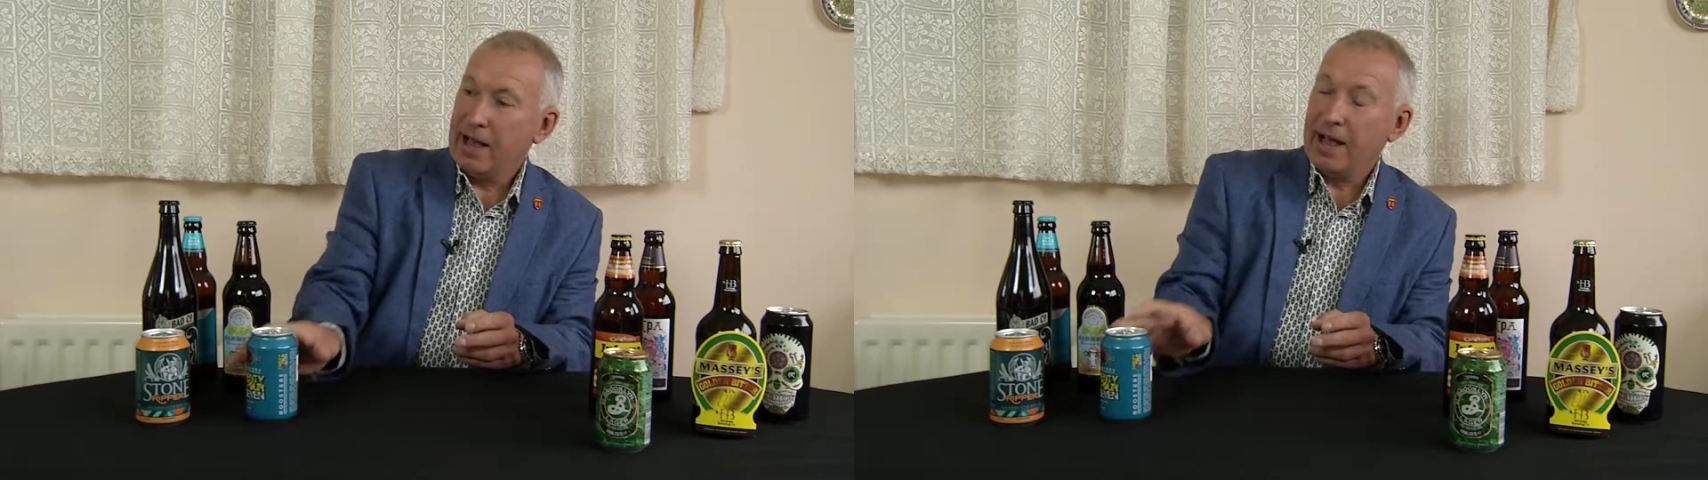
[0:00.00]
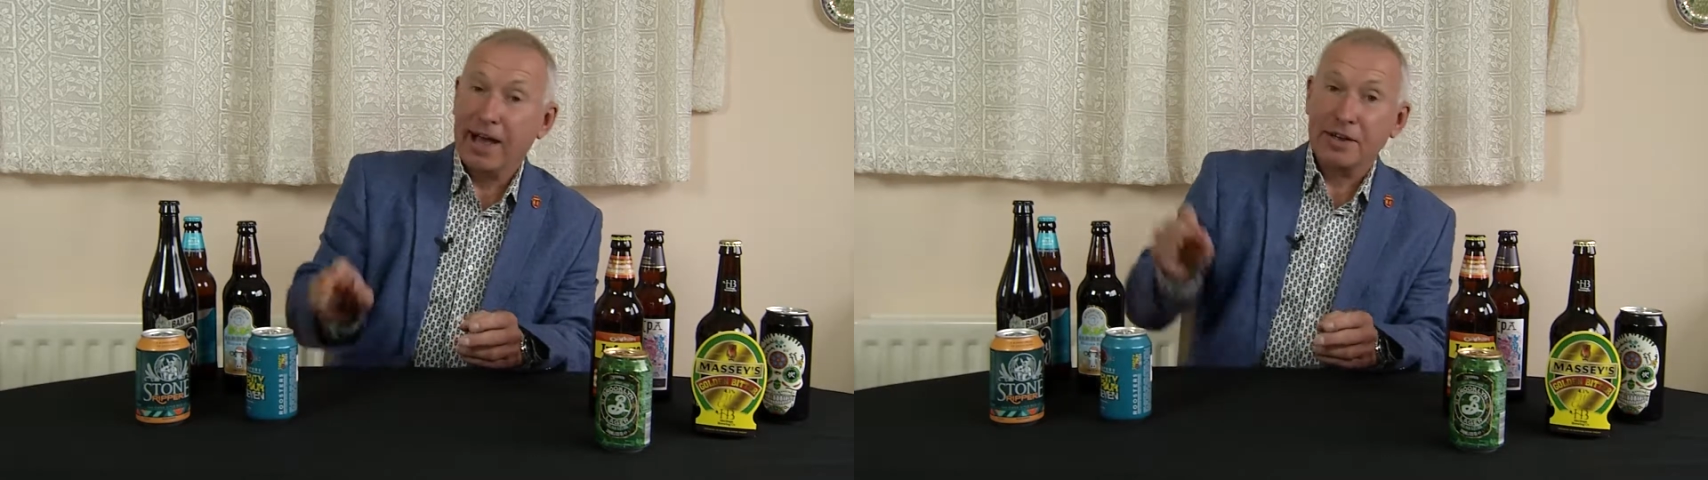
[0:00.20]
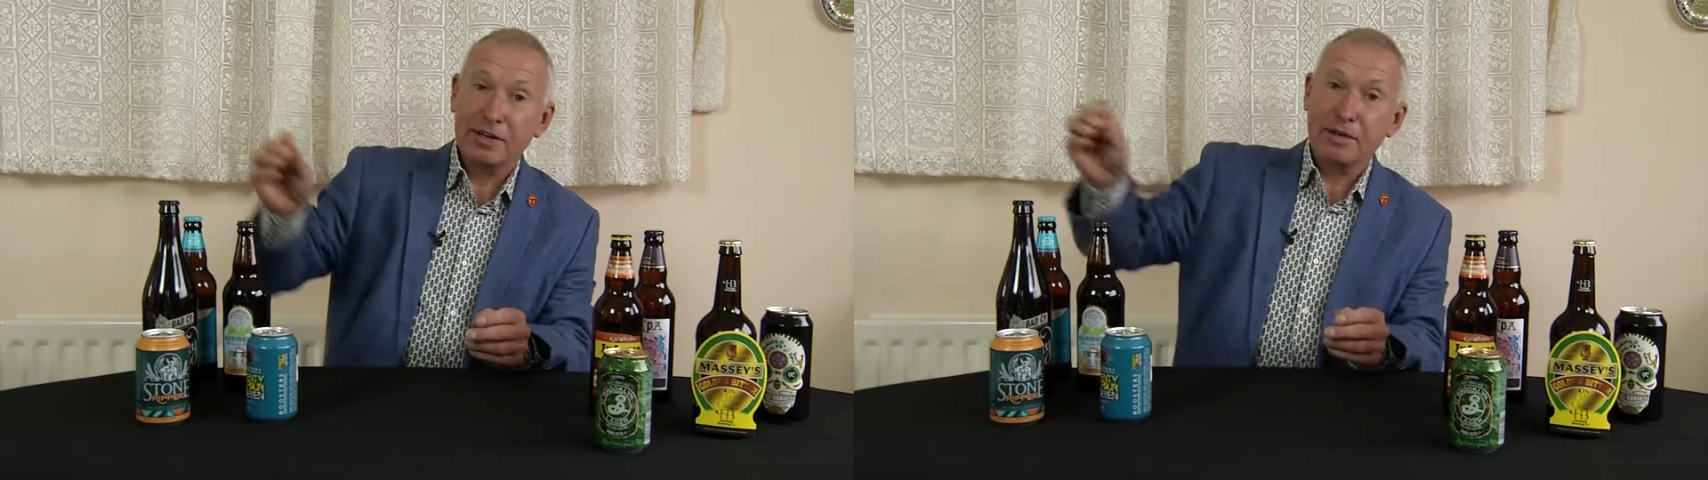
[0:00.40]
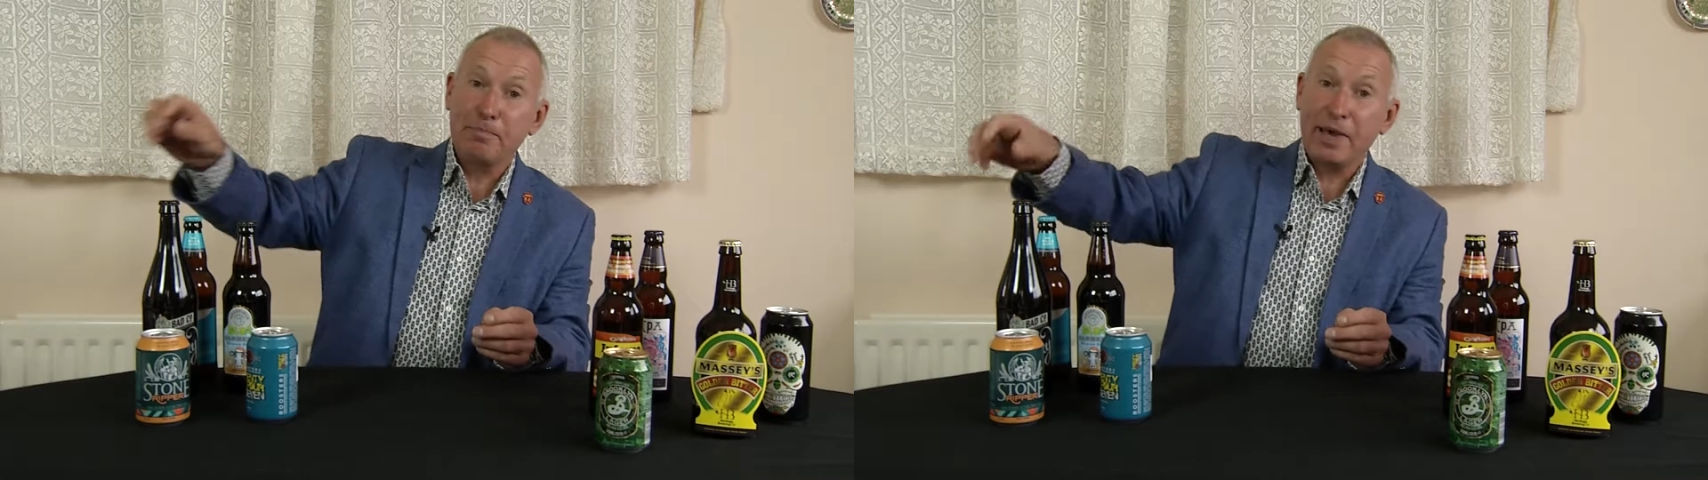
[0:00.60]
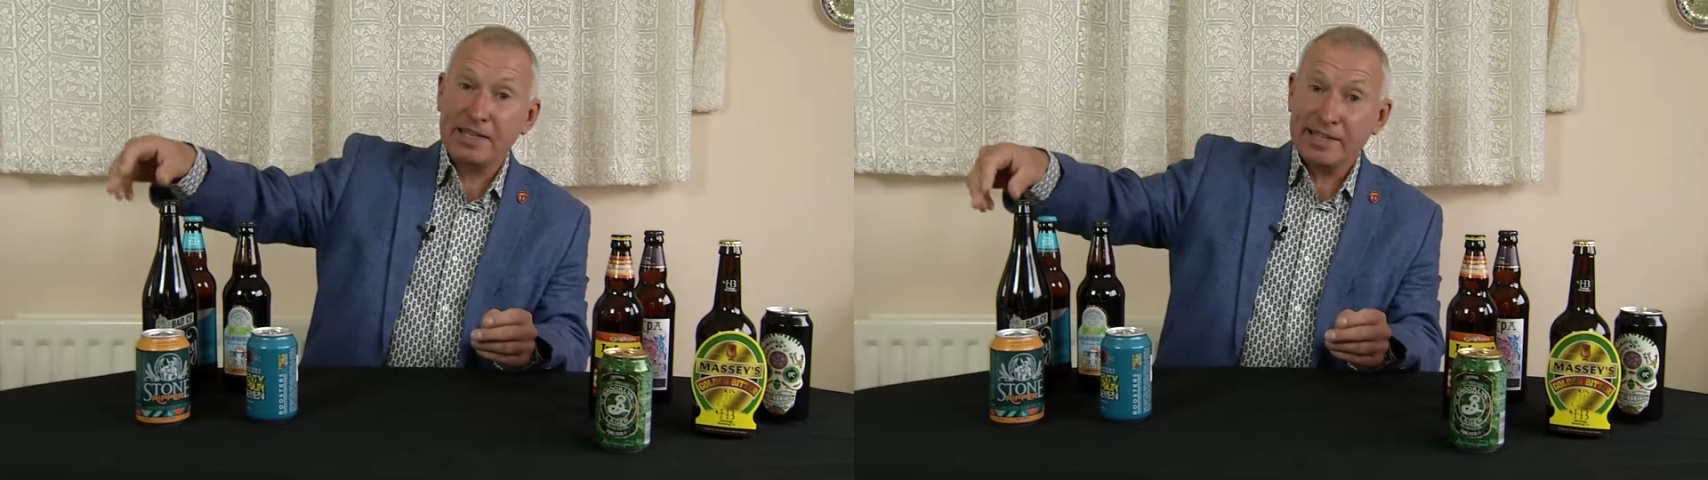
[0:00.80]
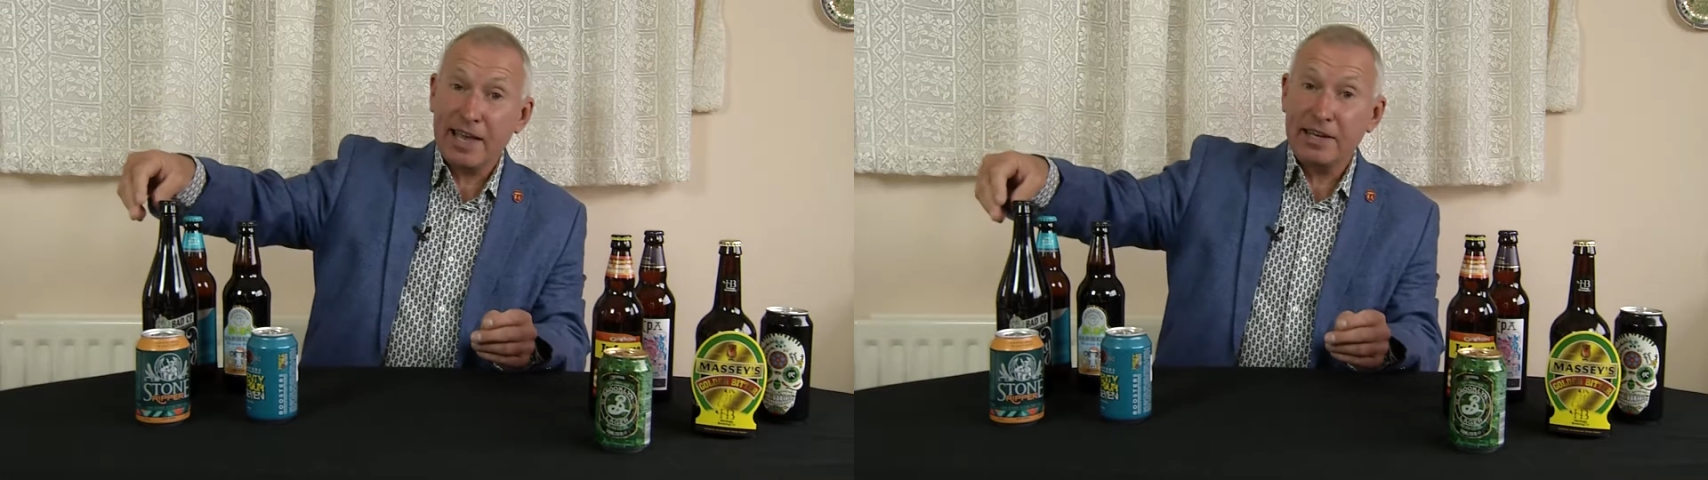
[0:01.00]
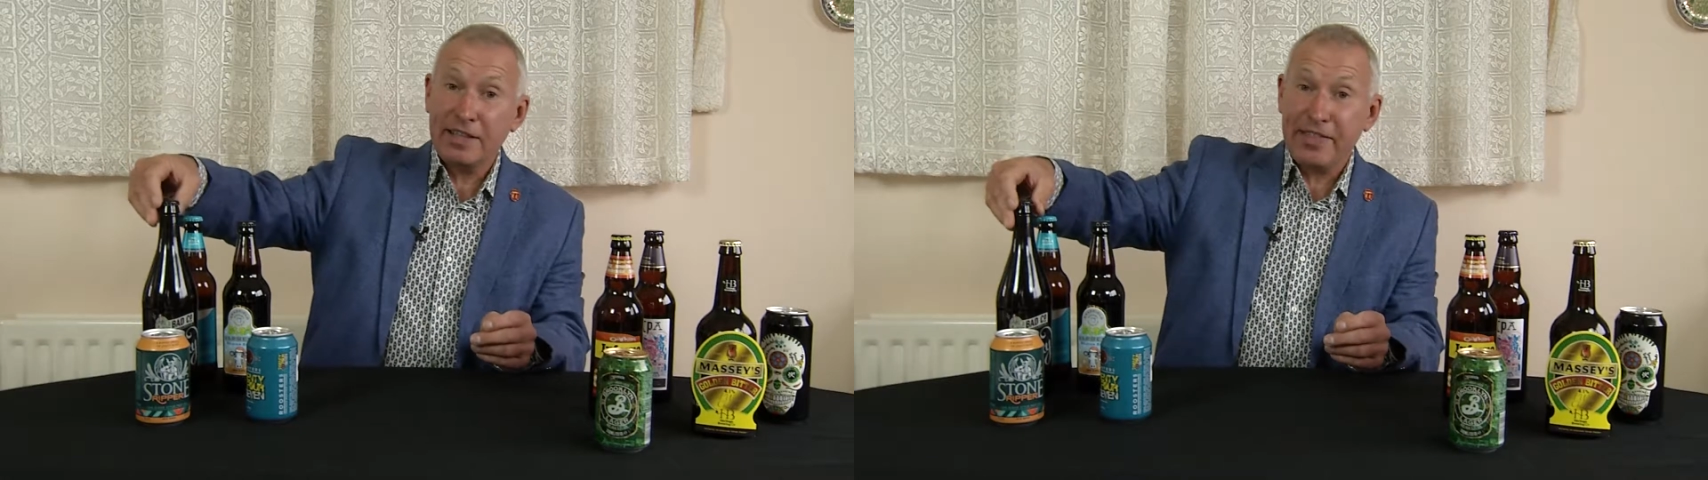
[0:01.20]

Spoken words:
And maintaining